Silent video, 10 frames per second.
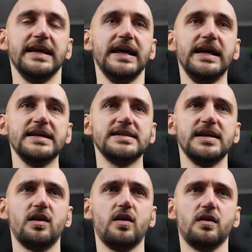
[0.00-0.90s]
Ace
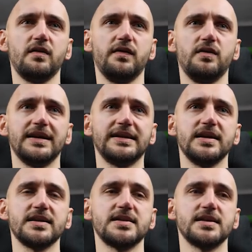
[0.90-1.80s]
10 off on a
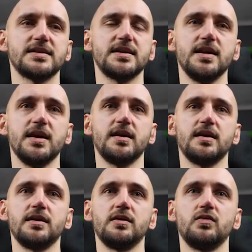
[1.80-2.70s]
king 6 king.
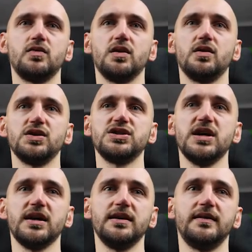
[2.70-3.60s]
We're gonna
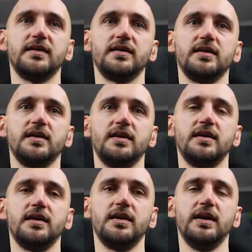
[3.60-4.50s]
check it
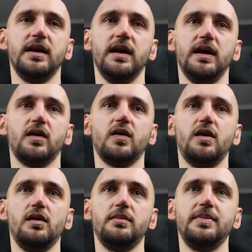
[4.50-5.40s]
and
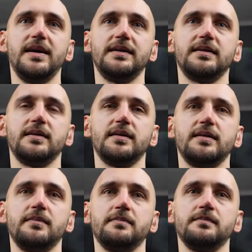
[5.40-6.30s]
call the bet.
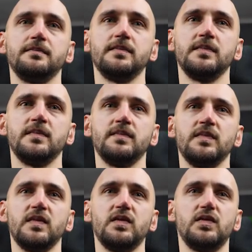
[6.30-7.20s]

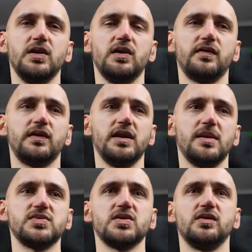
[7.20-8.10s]
3 of
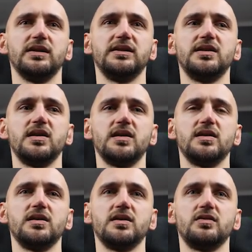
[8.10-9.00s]
clubs on the
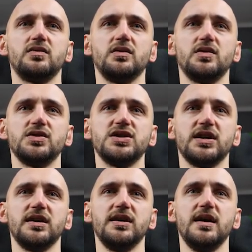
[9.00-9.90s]
turn. We're gonna
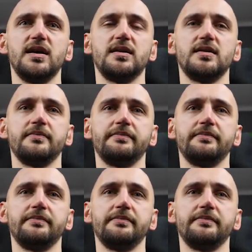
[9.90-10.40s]
check again.